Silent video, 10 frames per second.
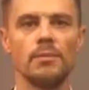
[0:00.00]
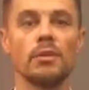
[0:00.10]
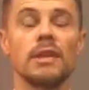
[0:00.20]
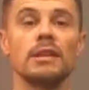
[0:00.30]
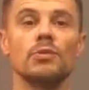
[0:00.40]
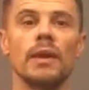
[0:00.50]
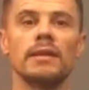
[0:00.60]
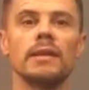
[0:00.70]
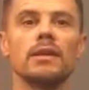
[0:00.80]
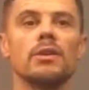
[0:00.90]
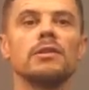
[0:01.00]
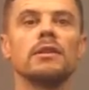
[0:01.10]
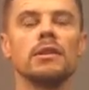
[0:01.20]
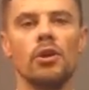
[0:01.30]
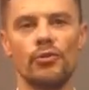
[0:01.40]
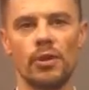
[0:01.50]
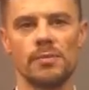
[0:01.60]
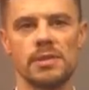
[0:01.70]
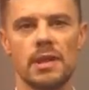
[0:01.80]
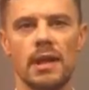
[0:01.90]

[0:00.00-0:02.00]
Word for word: More than 20 London law firms